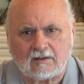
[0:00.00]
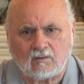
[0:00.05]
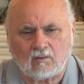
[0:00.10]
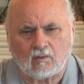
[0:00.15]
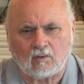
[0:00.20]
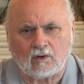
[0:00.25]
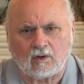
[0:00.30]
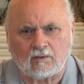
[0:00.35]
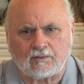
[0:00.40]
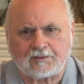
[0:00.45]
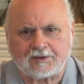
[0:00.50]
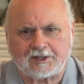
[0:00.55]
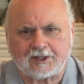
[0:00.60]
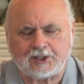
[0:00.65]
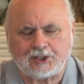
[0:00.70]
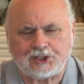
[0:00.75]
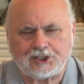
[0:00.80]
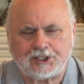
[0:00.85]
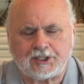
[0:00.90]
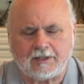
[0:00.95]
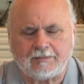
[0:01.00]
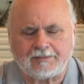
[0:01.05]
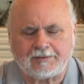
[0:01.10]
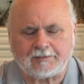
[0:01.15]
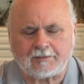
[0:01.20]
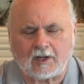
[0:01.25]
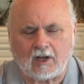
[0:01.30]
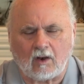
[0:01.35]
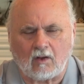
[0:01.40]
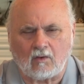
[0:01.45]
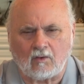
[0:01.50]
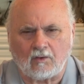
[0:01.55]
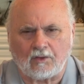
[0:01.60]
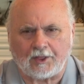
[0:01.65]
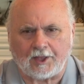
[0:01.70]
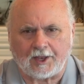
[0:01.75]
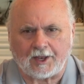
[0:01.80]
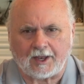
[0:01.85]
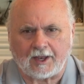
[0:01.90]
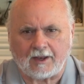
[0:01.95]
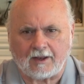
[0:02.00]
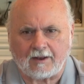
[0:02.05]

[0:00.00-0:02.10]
Wolves in sheep's clothing.